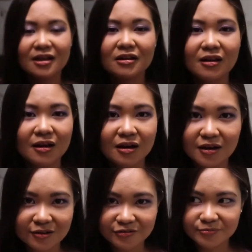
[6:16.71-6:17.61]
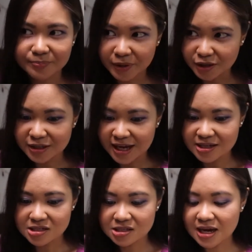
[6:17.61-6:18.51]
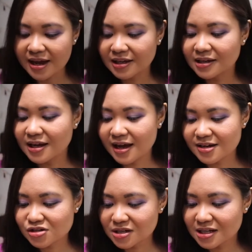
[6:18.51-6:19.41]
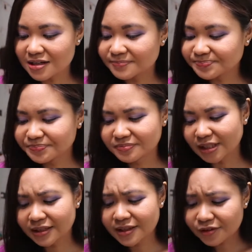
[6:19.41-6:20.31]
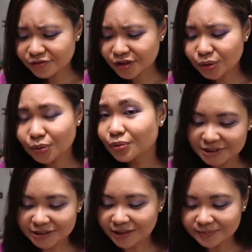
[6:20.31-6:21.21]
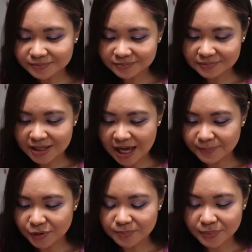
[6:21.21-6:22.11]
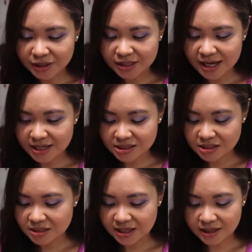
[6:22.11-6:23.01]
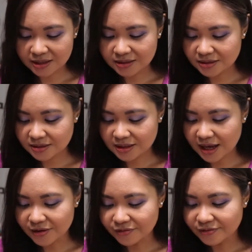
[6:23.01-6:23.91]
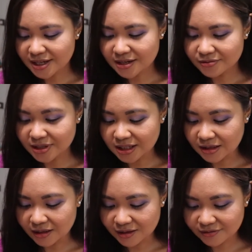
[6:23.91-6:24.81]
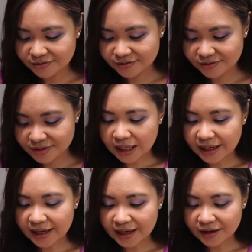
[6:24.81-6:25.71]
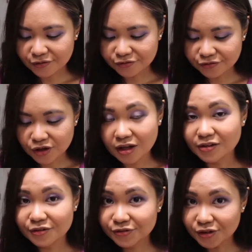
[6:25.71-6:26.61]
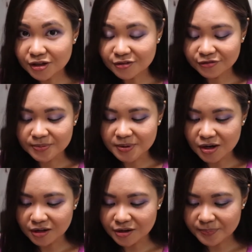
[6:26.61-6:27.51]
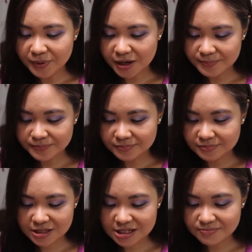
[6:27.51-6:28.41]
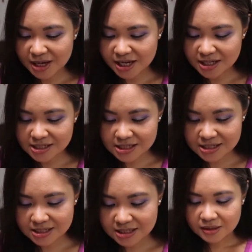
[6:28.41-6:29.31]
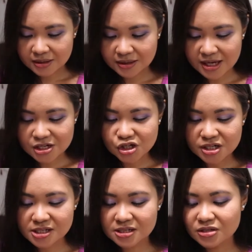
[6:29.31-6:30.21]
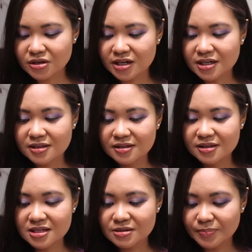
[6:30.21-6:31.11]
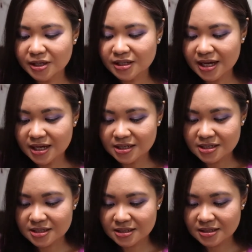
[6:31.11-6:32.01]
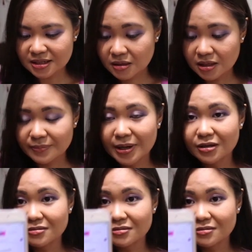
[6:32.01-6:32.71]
love podcasts. I can actually give you some Apple podcasts that I really love. I have Colorful from ColourPop Cosmetics. They just started this podcast about